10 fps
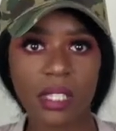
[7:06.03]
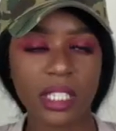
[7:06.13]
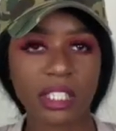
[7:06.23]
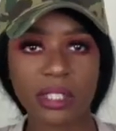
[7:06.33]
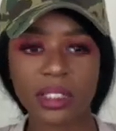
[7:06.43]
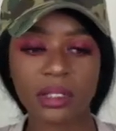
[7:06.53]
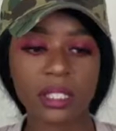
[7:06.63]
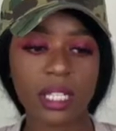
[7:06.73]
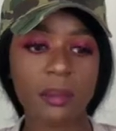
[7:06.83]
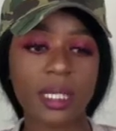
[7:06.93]
Get on
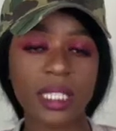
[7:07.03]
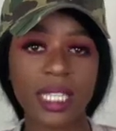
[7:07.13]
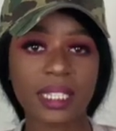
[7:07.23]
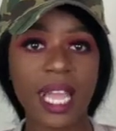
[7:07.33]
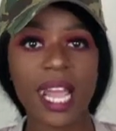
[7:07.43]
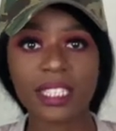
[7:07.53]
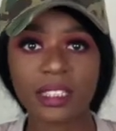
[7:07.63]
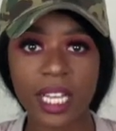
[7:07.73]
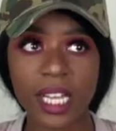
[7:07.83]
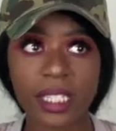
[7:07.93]
Instagram and look at the
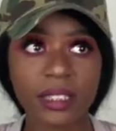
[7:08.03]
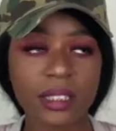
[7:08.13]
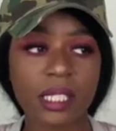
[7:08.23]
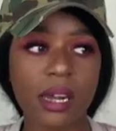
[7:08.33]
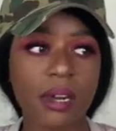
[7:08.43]
hashtags.